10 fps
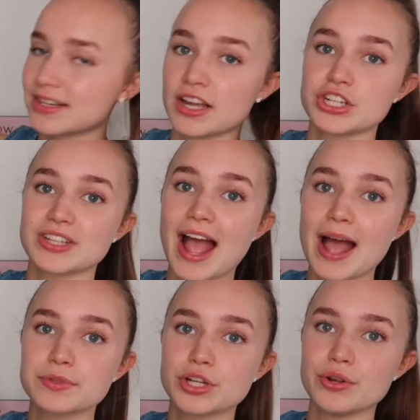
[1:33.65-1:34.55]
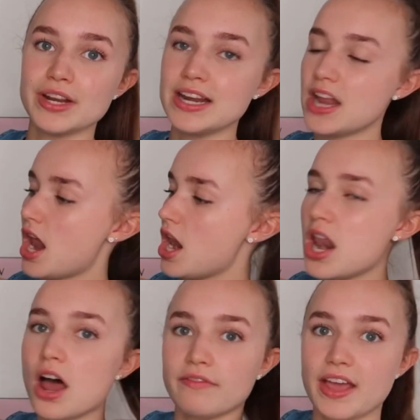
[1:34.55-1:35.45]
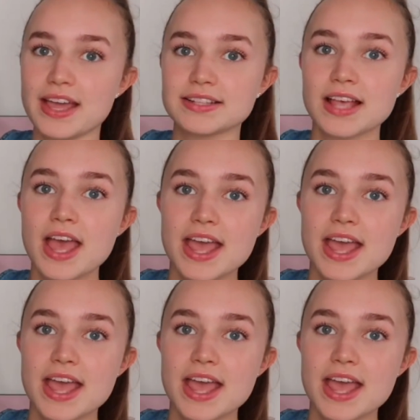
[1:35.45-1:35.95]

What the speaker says: And I just absolutely love it.